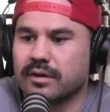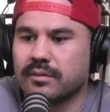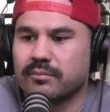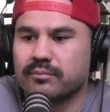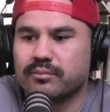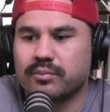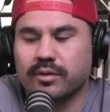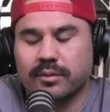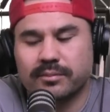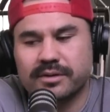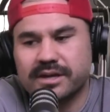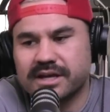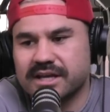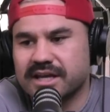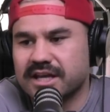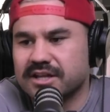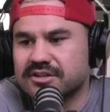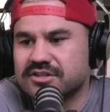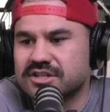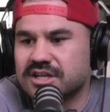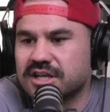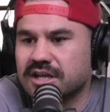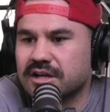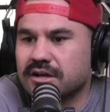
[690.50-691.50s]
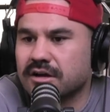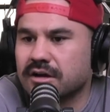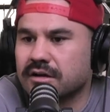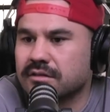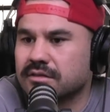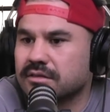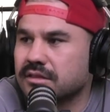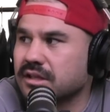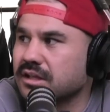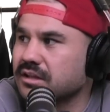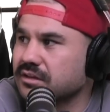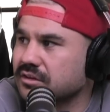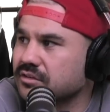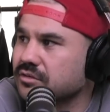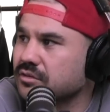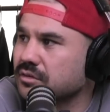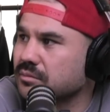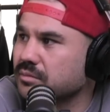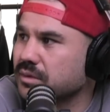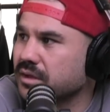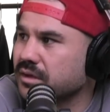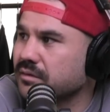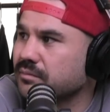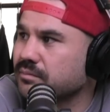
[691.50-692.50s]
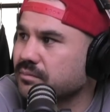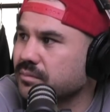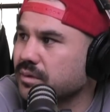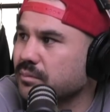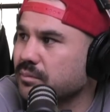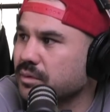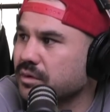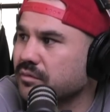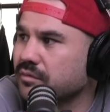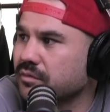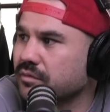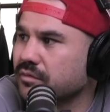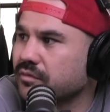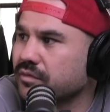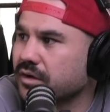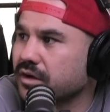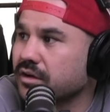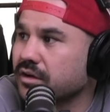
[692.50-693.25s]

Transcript: probably against you here. I think this could be a bit of a fucking